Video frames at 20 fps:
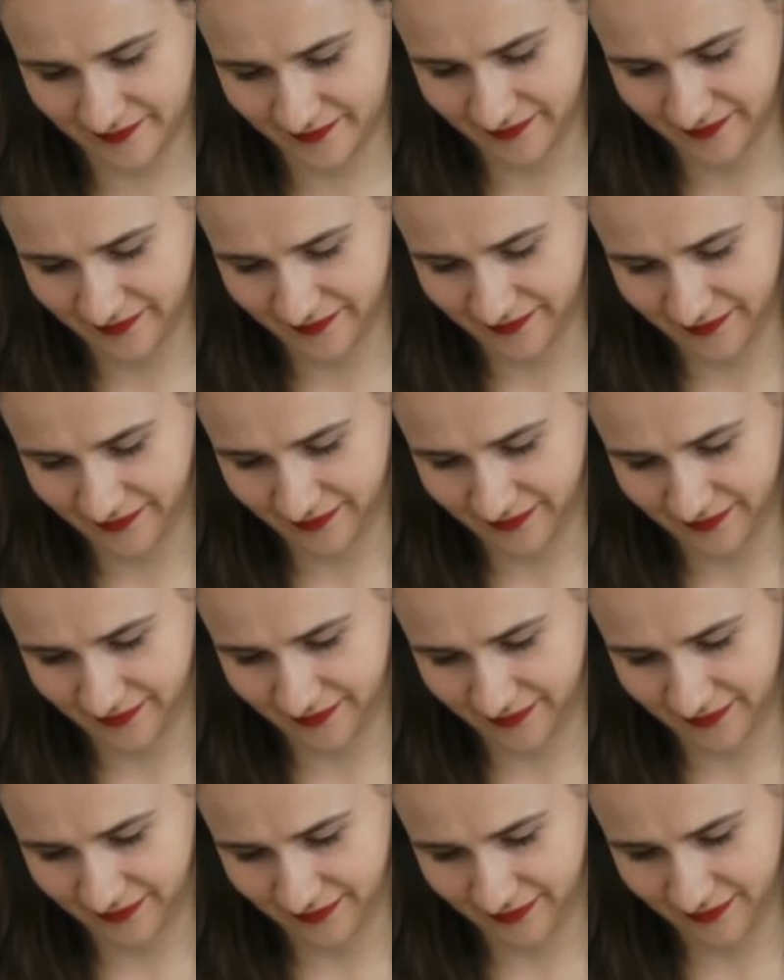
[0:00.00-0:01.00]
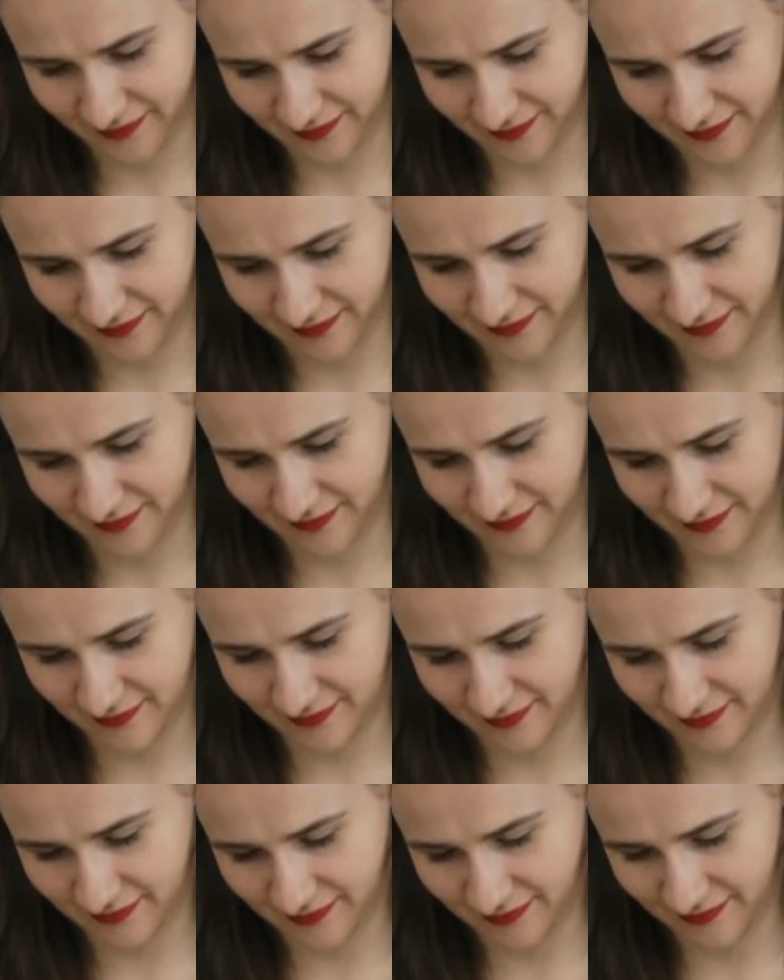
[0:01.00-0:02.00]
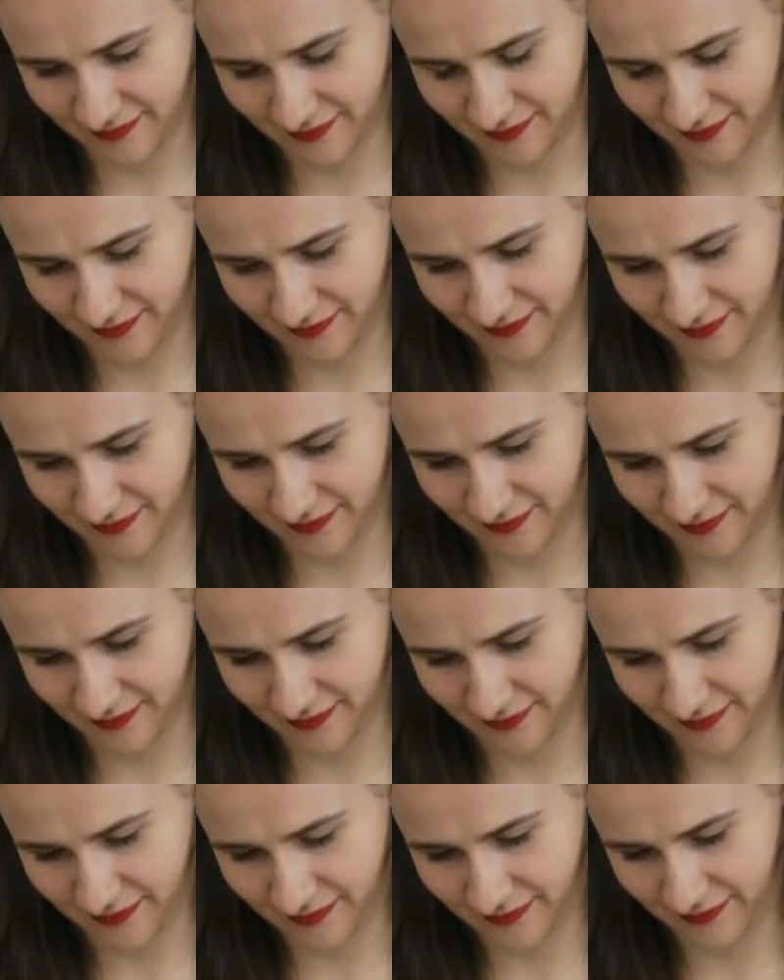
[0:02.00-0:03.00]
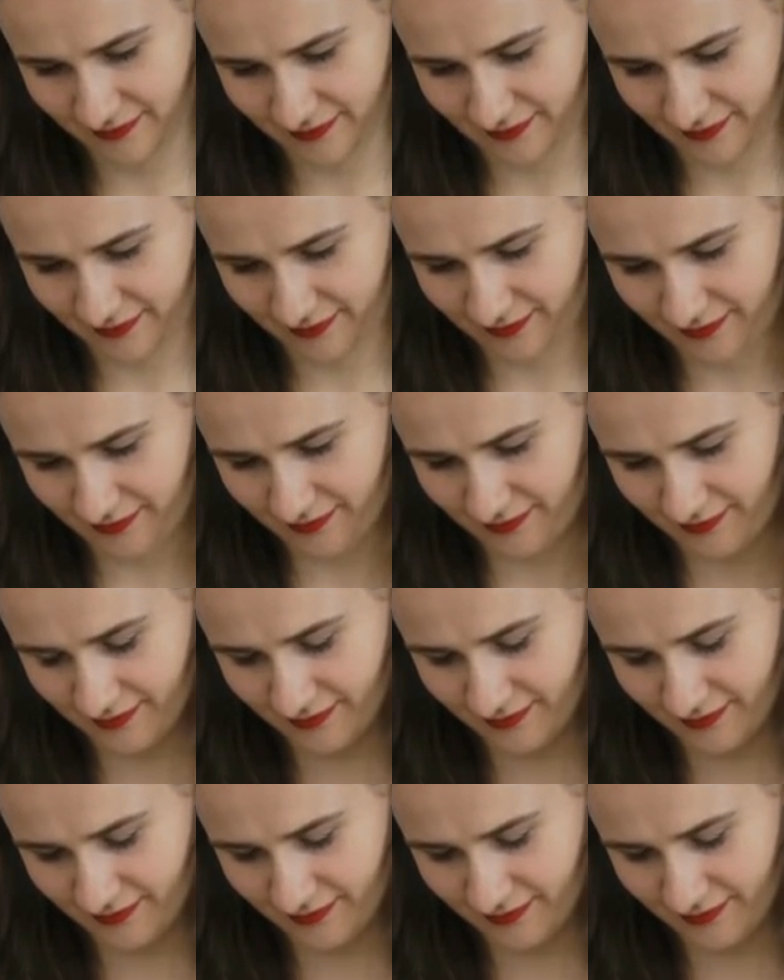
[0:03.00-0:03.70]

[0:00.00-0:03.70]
Nothing is said.